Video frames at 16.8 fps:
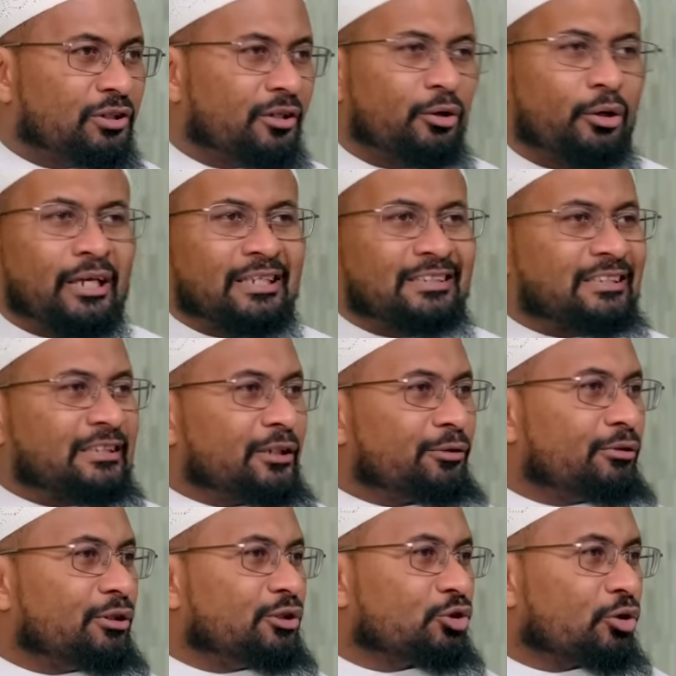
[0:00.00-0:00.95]
doing a
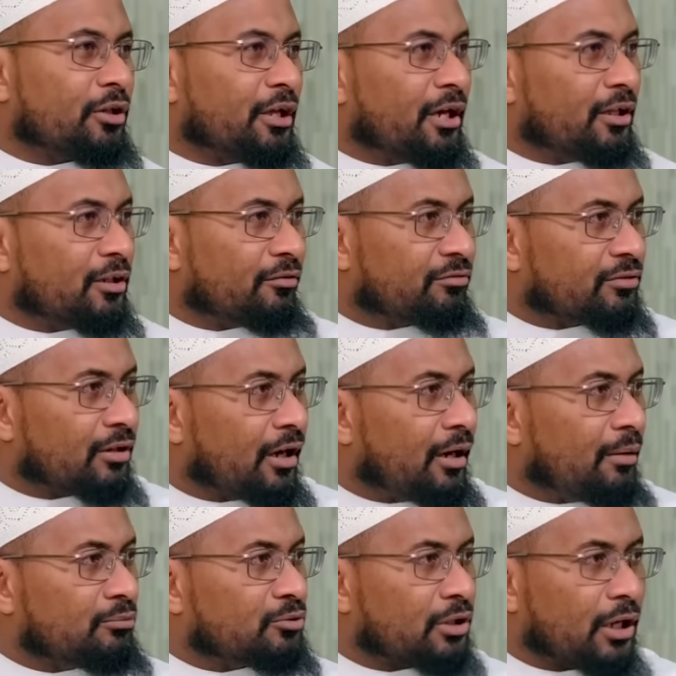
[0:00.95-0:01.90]
series on the end of
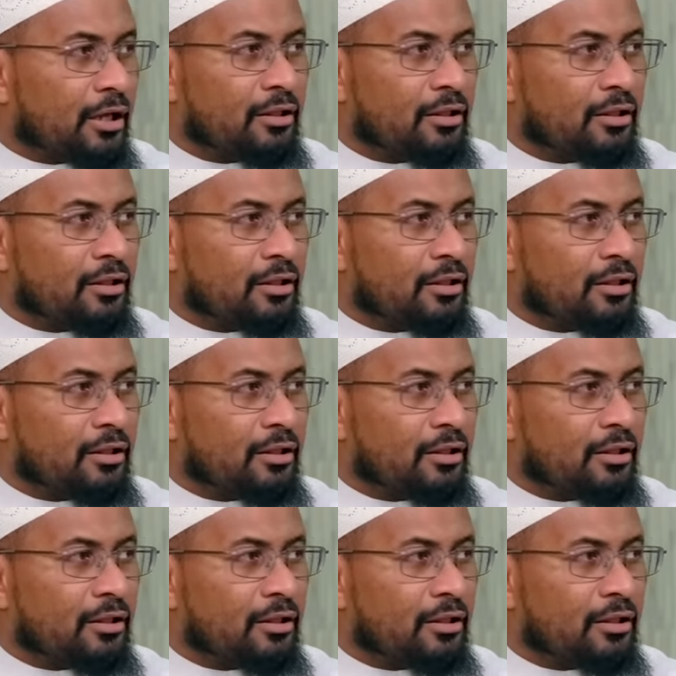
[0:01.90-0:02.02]
times,